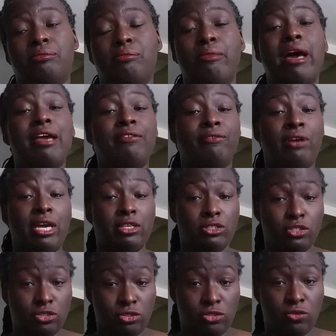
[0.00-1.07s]
My
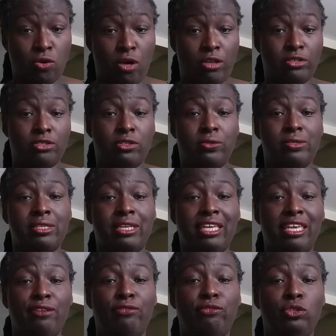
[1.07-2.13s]
advice to you also is that
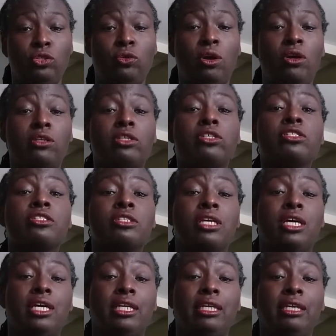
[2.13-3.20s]
if you are allergic to
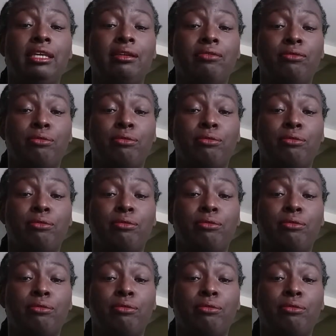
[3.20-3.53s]
honey